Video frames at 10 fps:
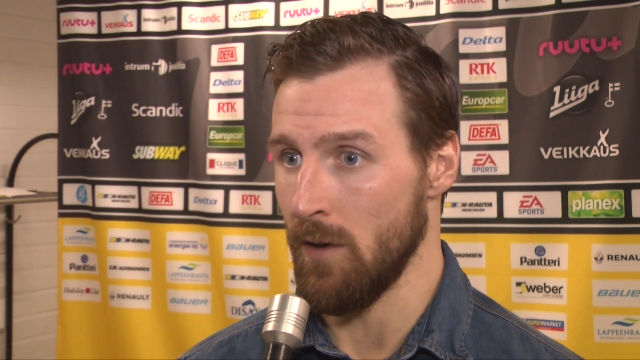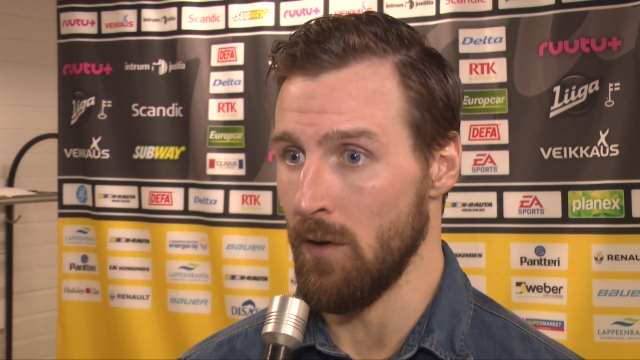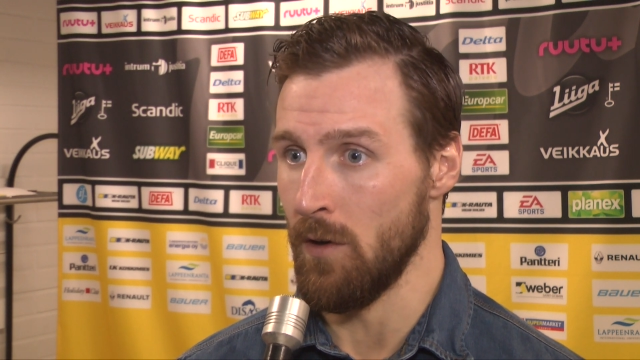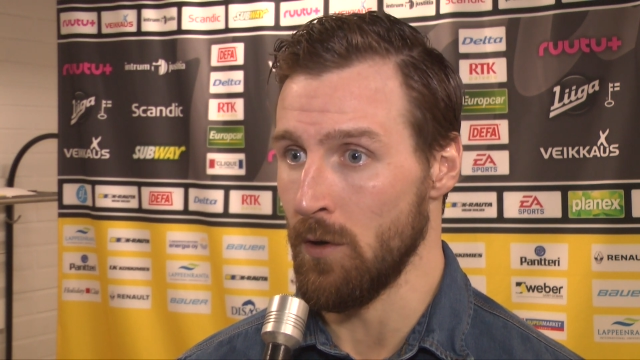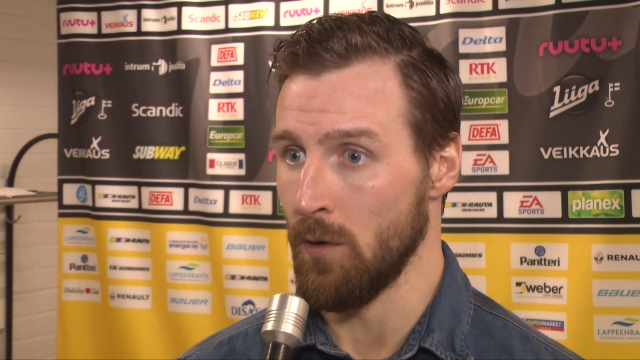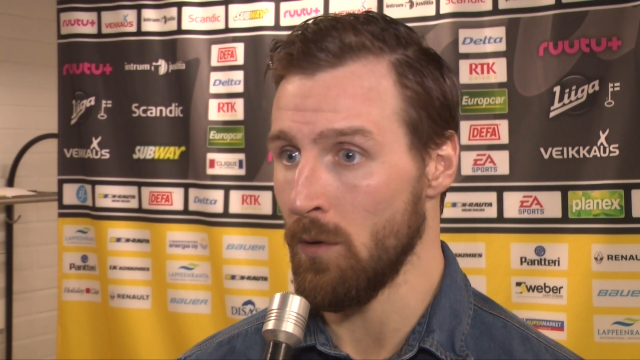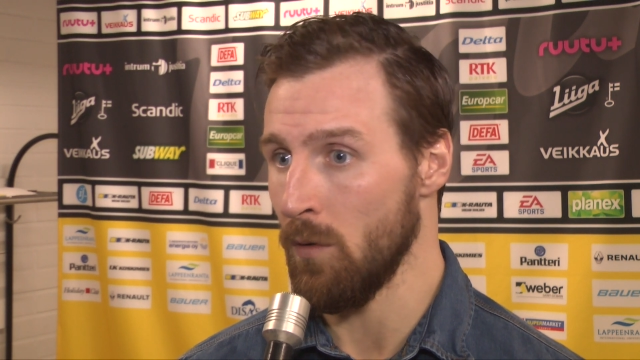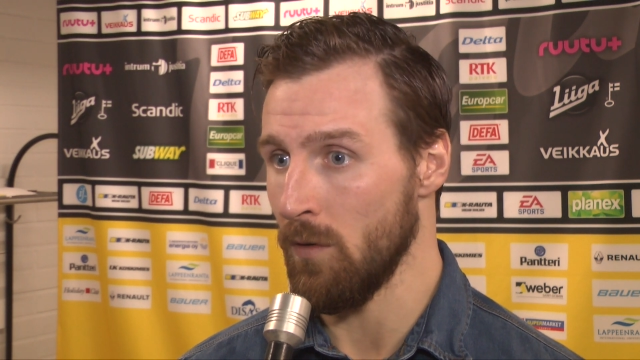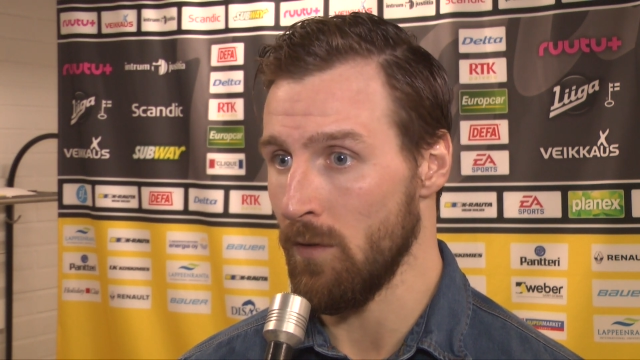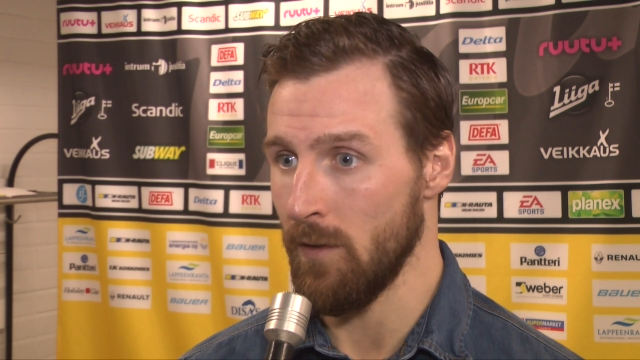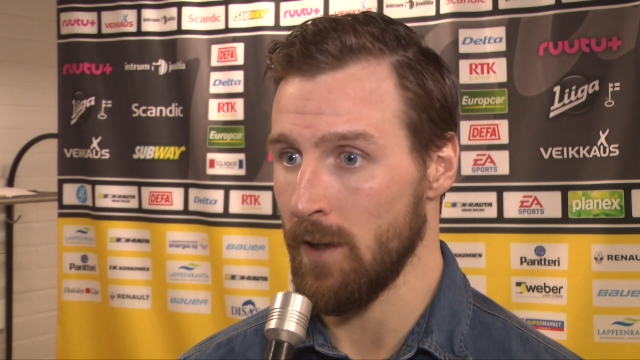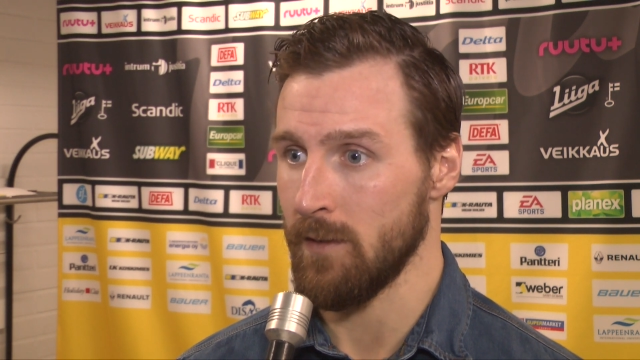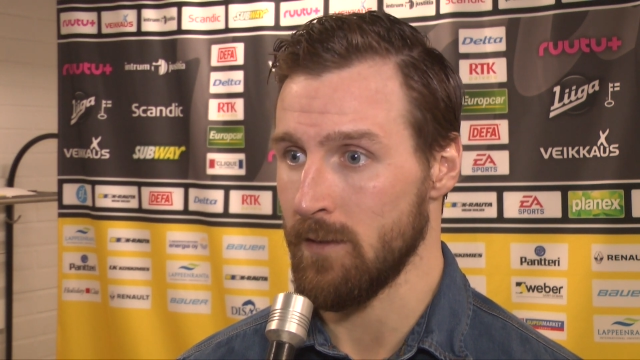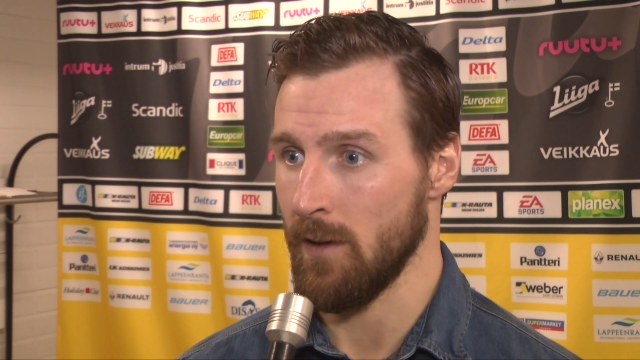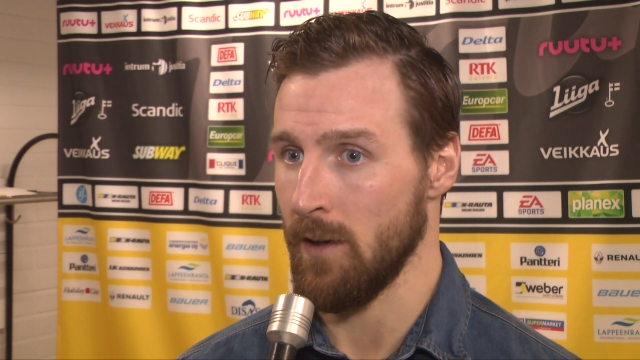knew
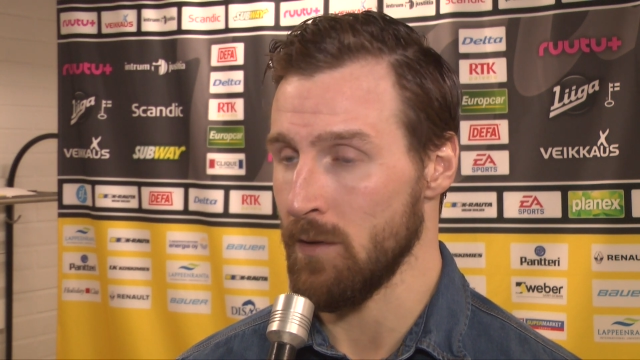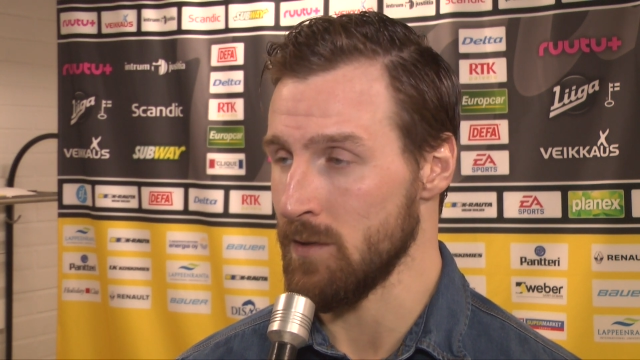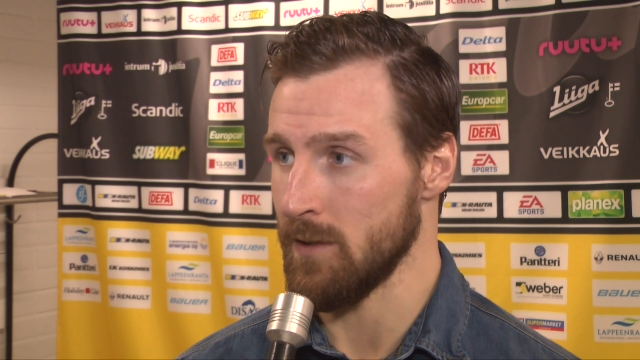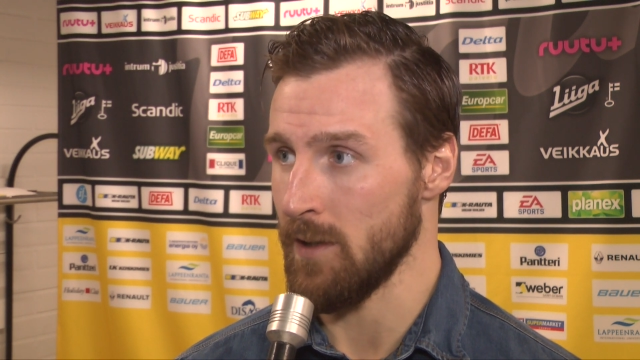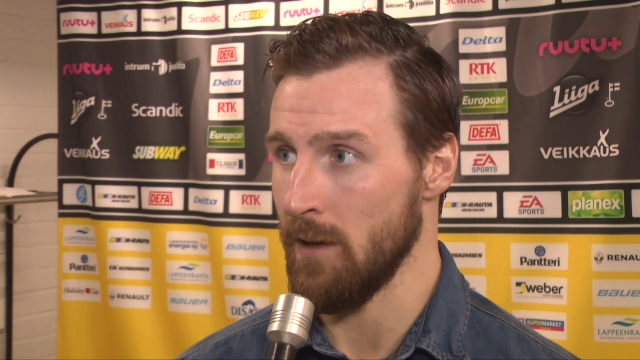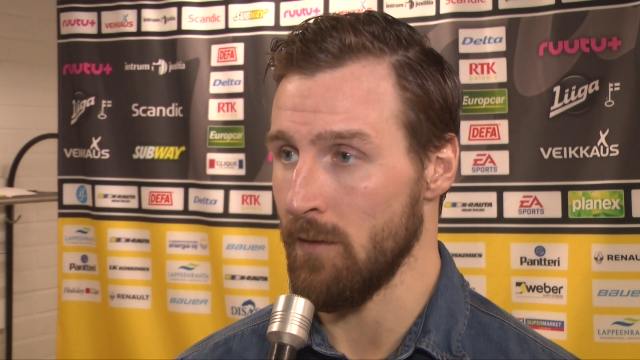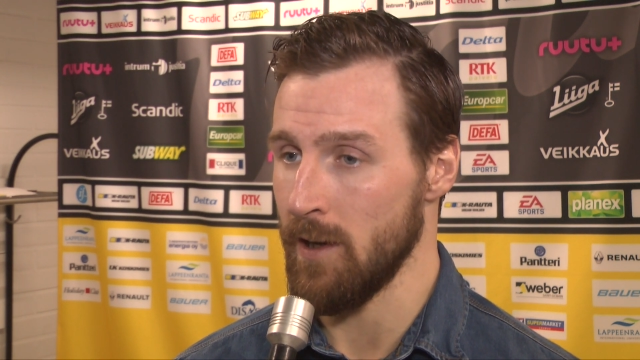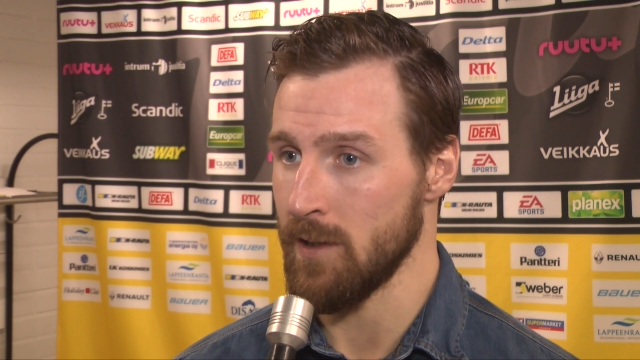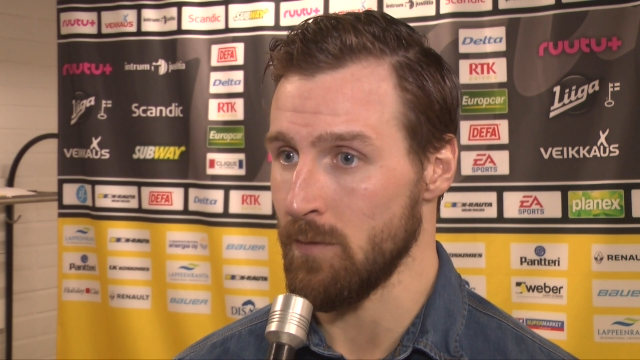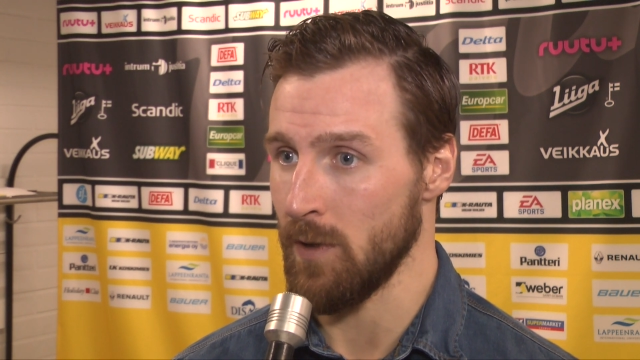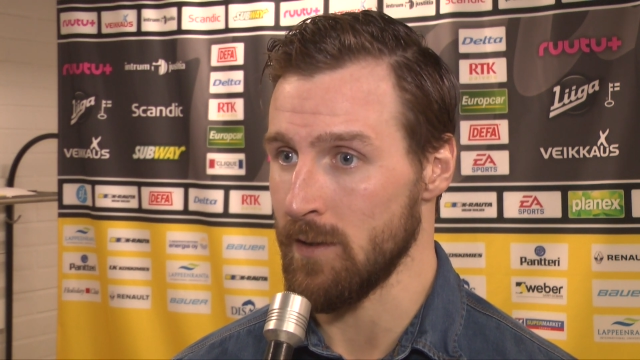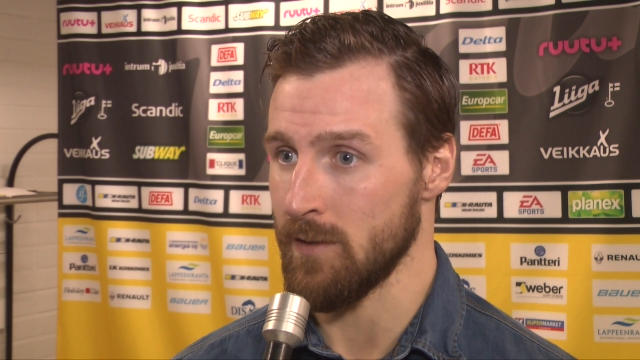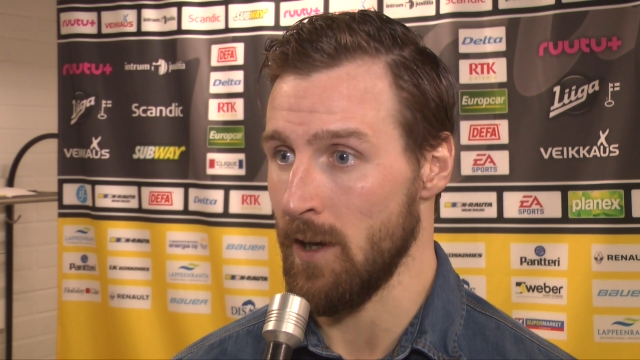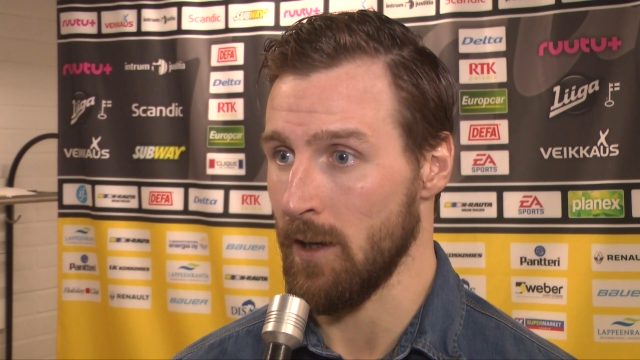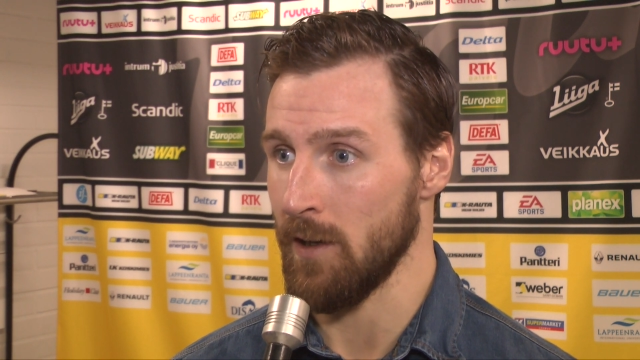that it was a tight race, but
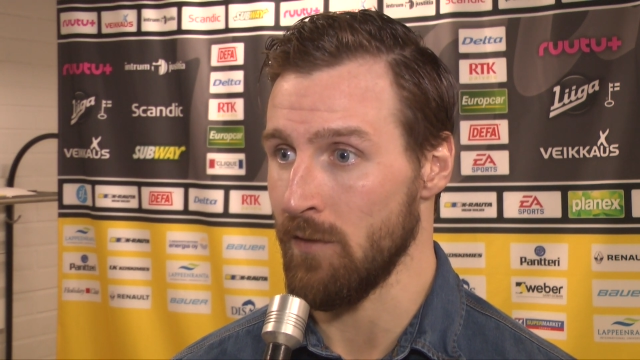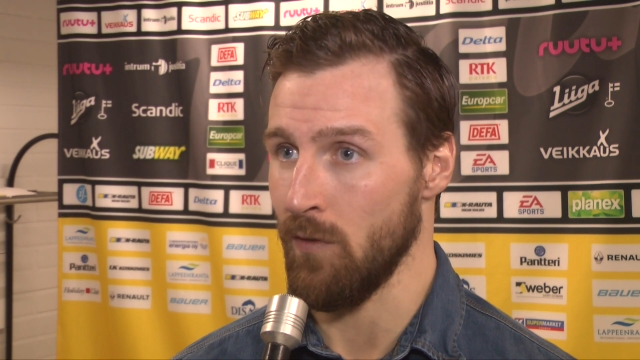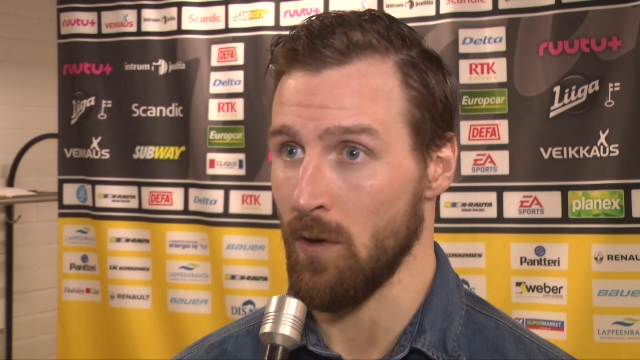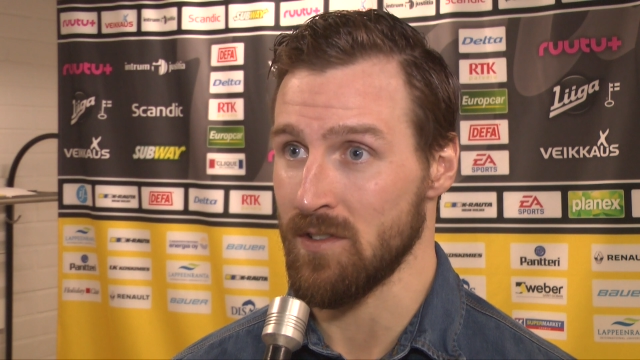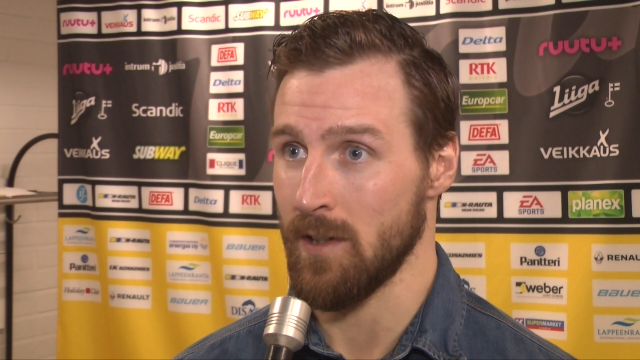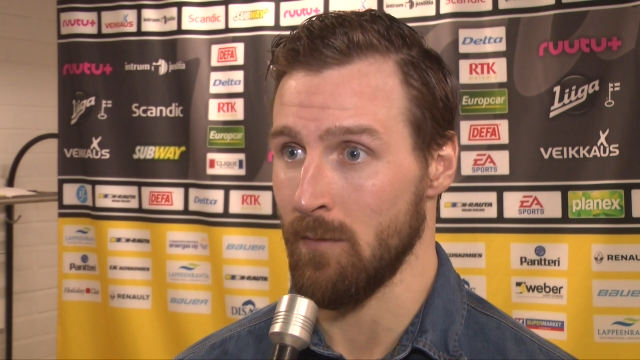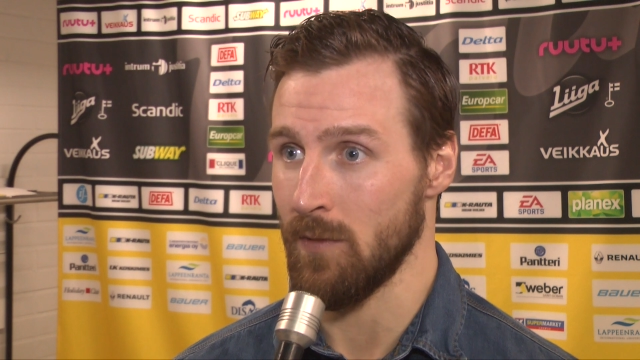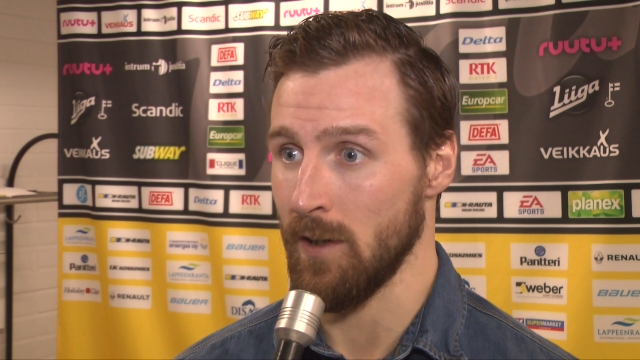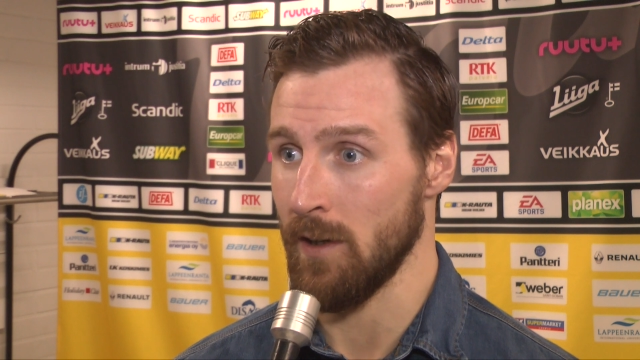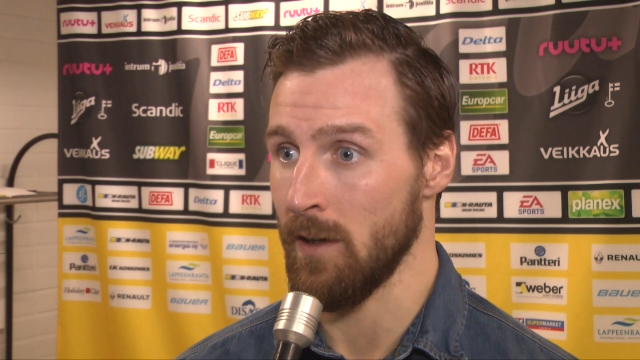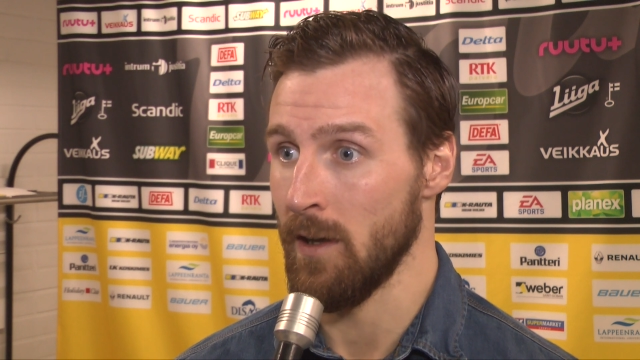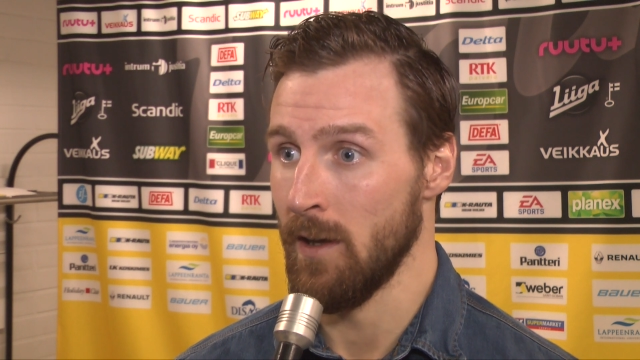it's not going to force him to,